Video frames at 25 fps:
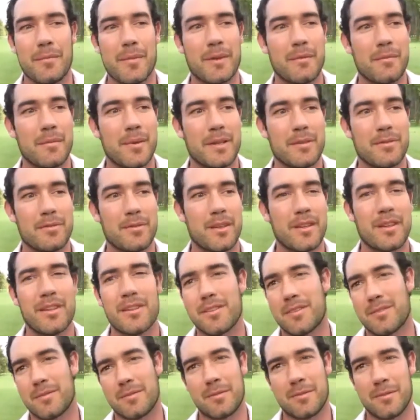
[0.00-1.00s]
My best
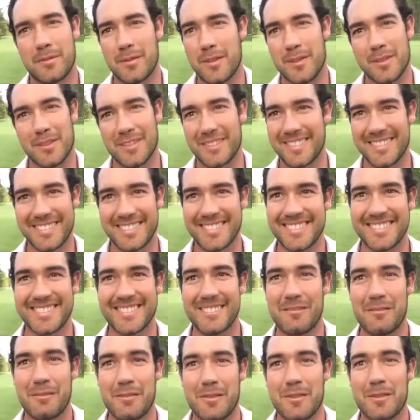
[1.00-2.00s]
finish? First,
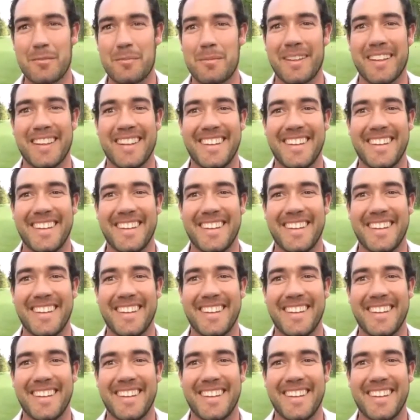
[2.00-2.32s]
first